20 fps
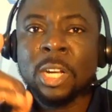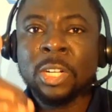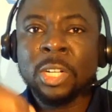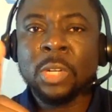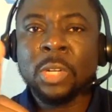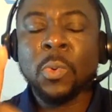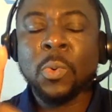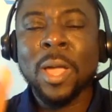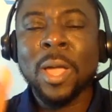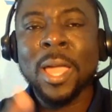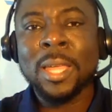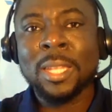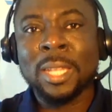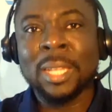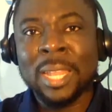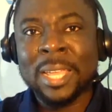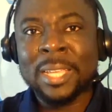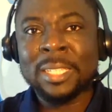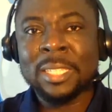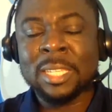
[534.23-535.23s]
required
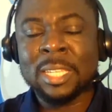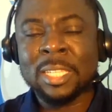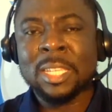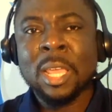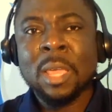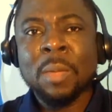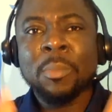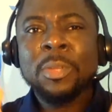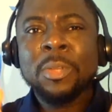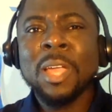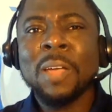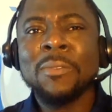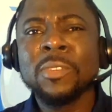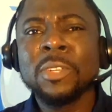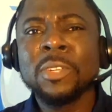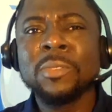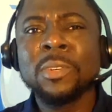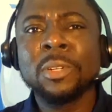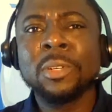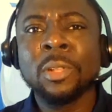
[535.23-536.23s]
license but you
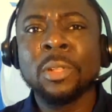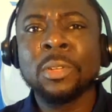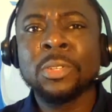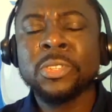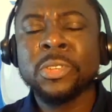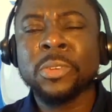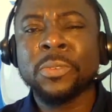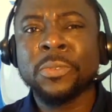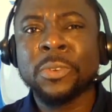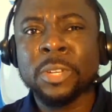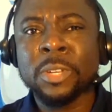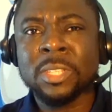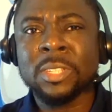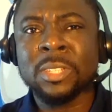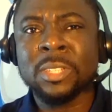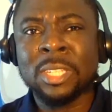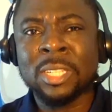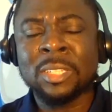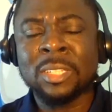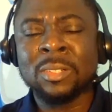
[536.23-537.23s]
haven't even closed your
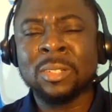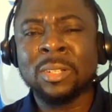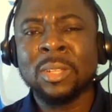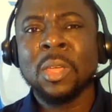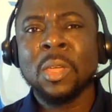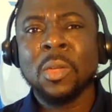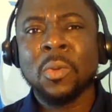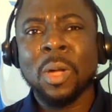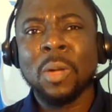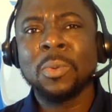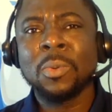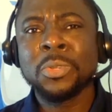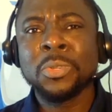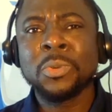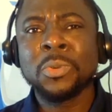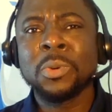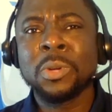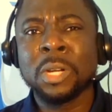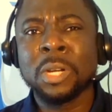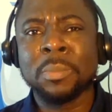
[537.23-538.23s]
first deal why would
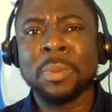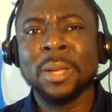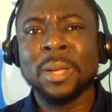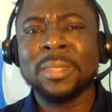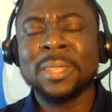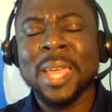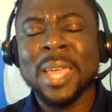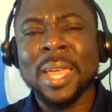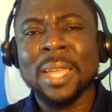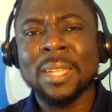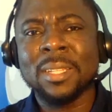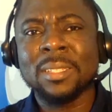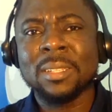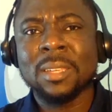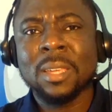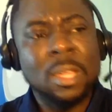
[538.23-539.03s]
you worry about that